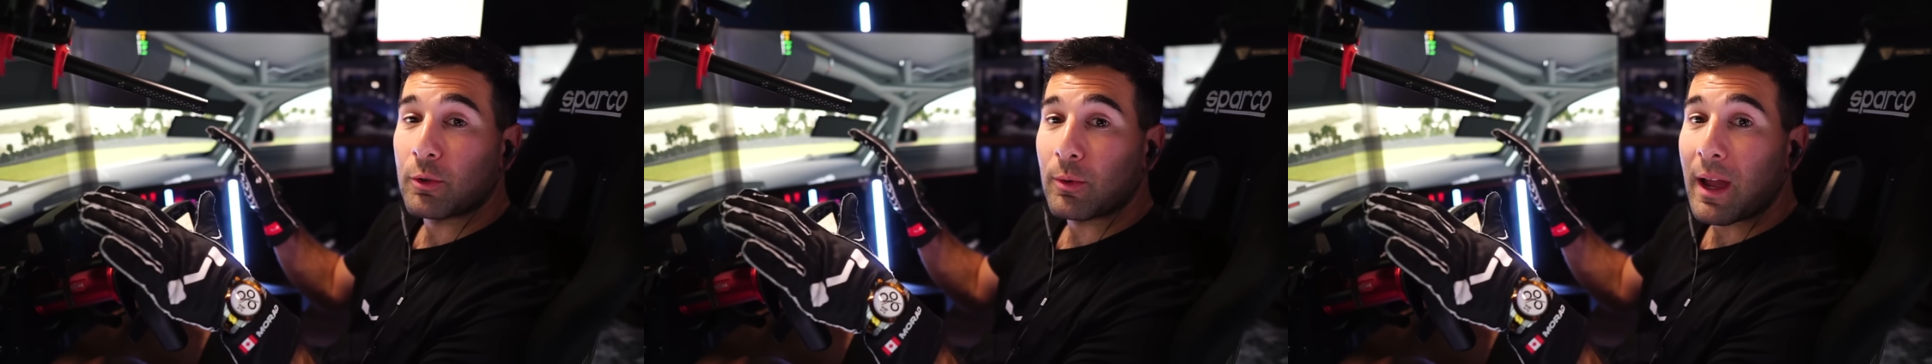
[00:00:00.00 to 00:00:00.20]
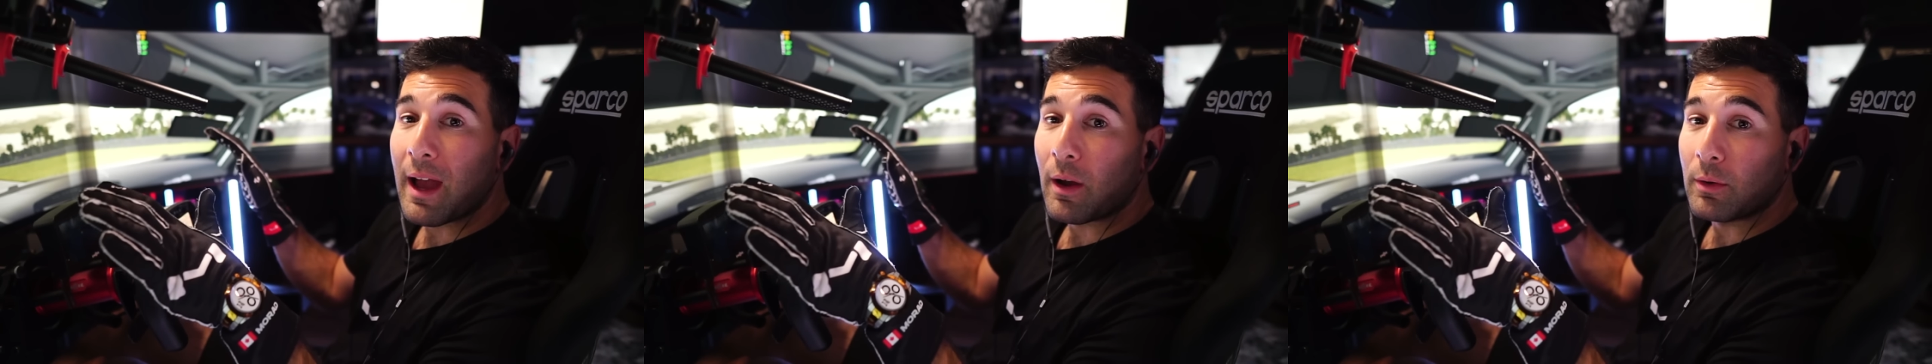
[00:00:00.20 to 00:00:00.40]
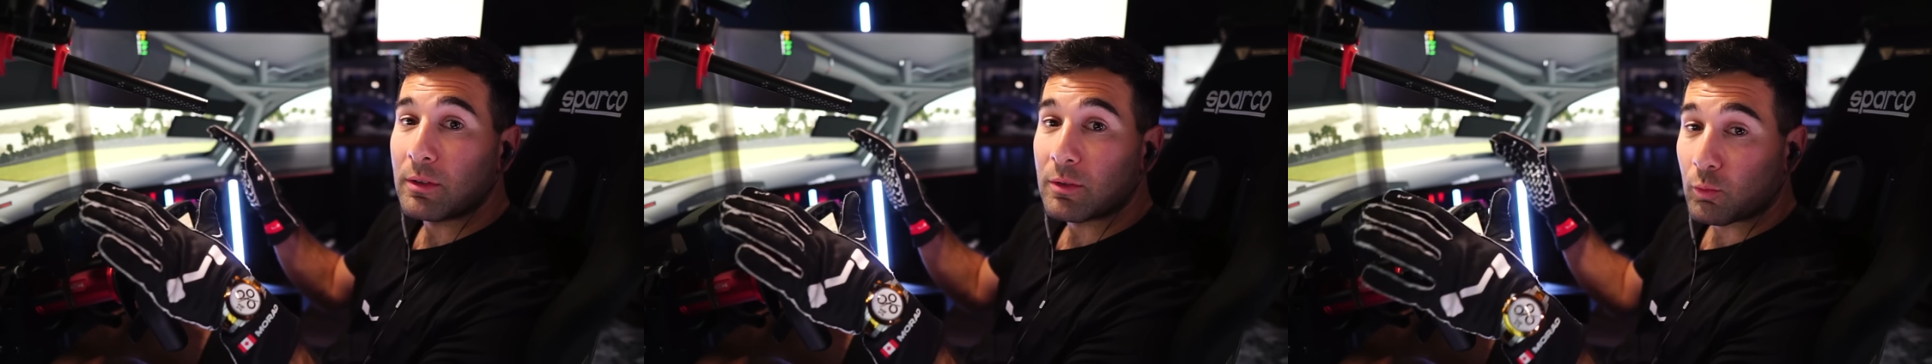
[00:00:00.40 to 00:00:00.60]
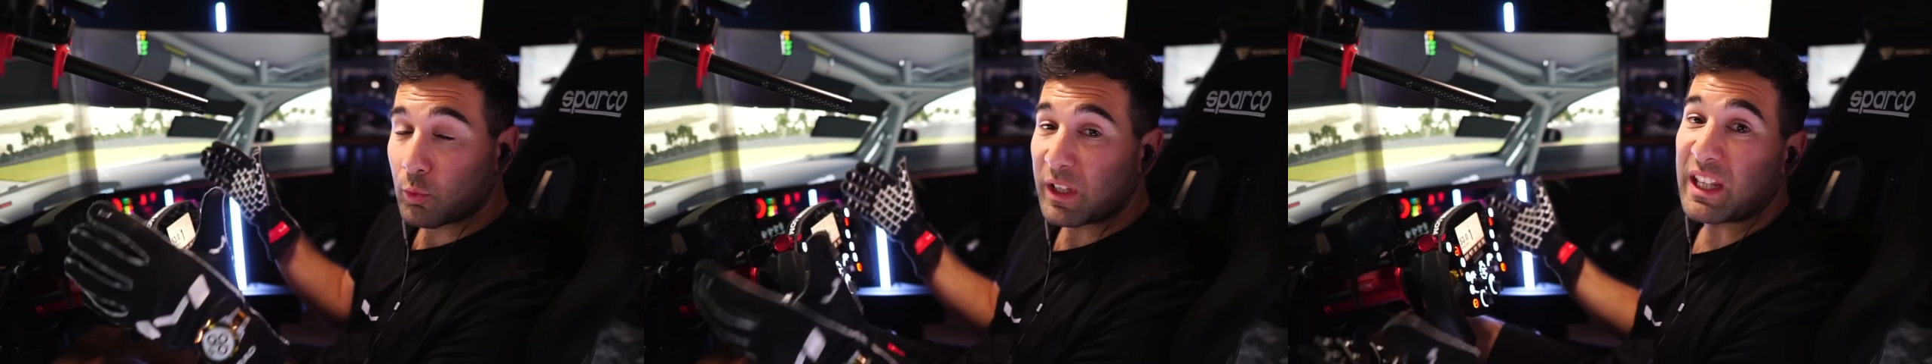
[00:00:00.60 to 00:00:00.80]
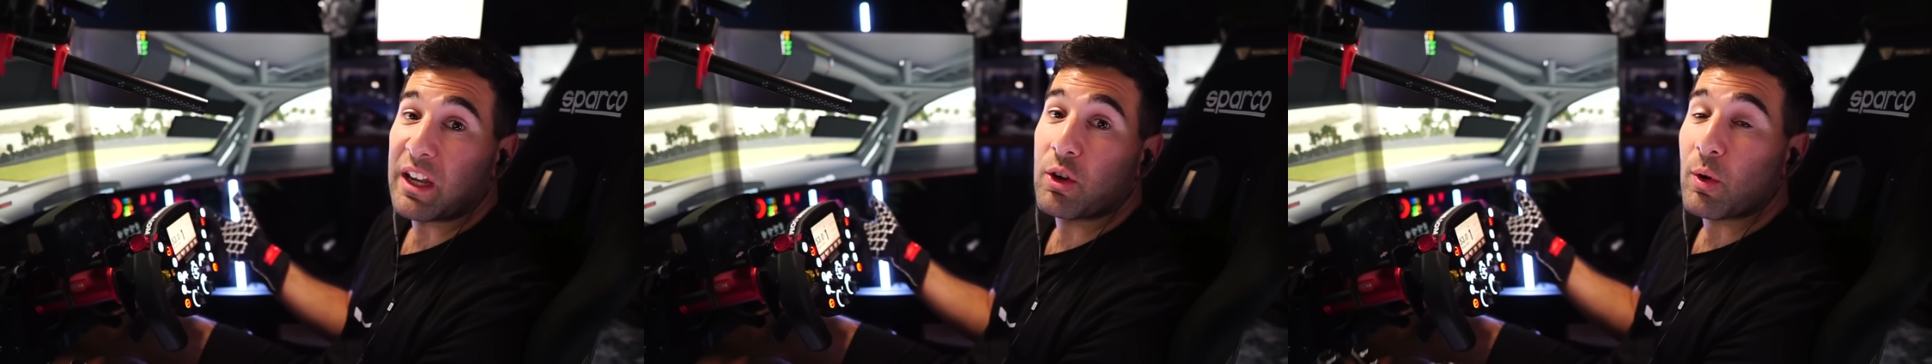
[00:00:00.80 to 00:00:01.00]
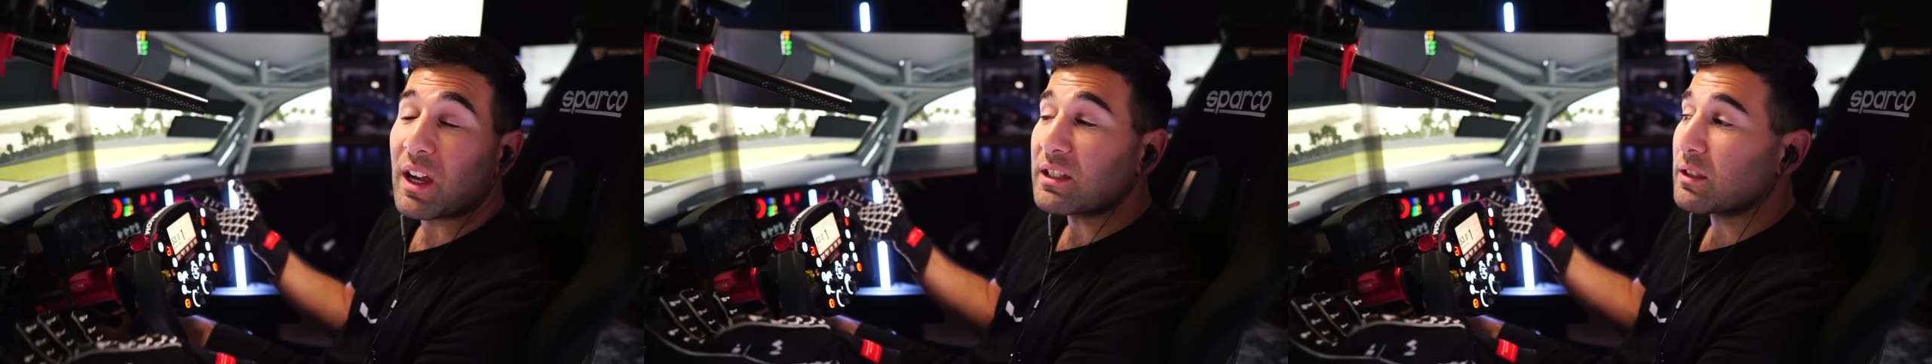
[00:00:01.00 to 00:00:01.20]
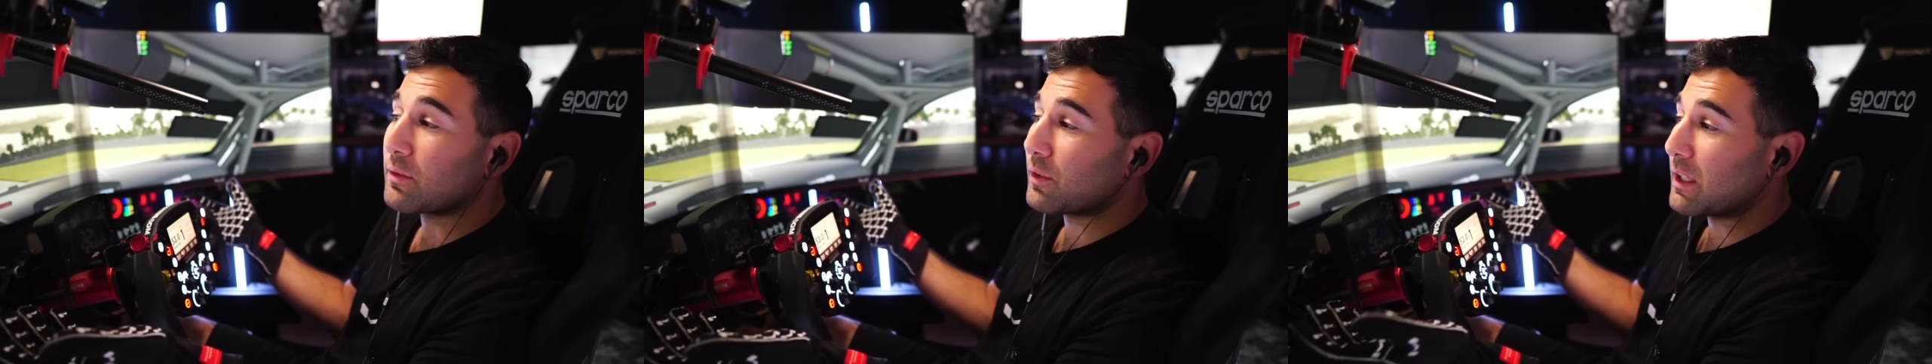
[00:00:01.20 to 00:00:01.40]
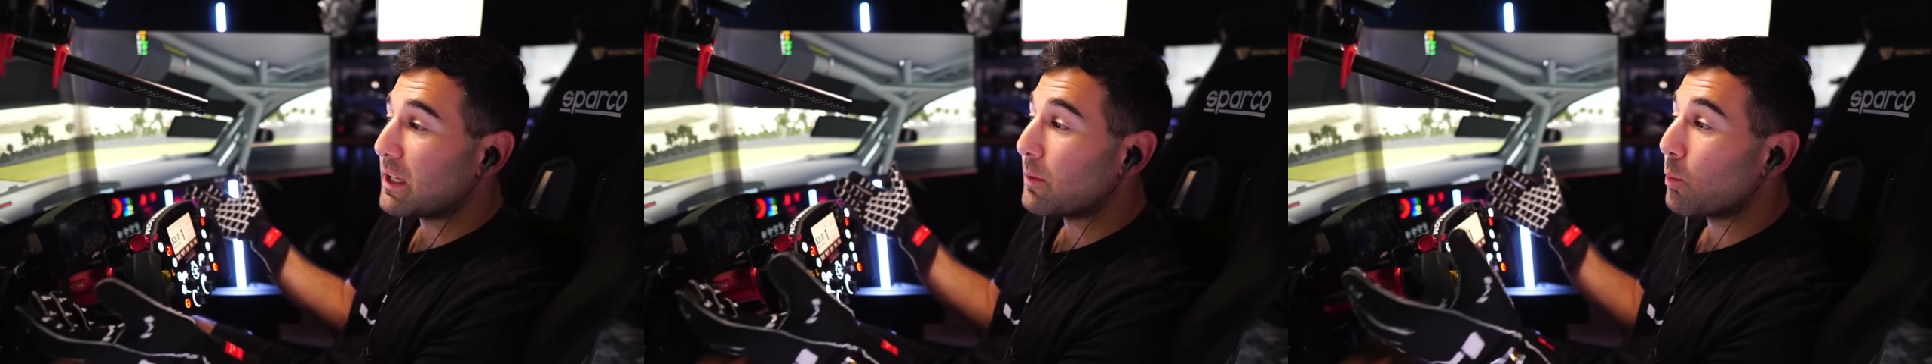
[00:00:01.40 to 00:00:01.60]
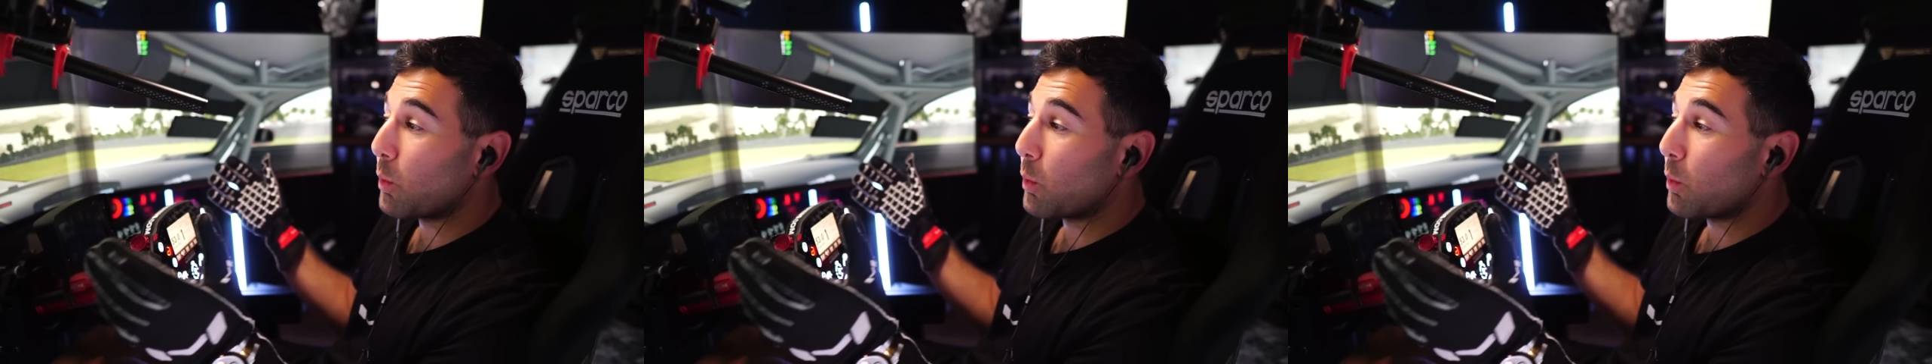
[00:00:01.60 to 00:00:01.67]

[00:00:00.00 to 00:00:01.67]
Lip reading: ground really aggressively,